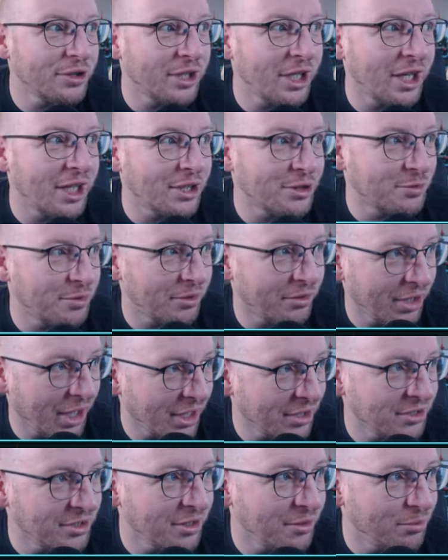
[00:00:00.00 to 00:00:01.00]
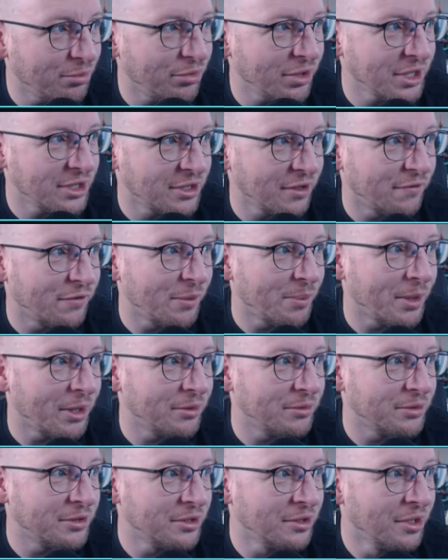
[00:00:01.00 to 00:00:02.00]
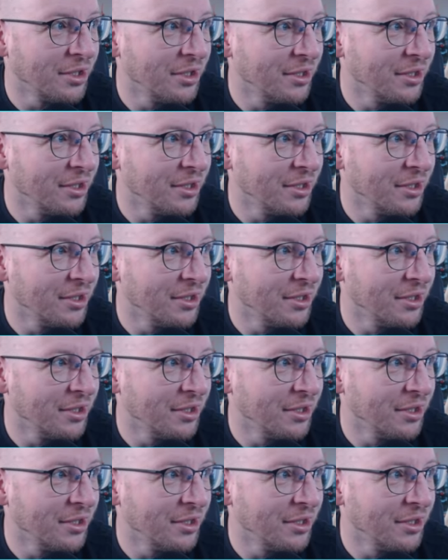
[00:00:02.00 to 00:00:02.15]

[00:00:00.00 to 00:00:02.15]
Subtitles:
days, but that's an impressive amount.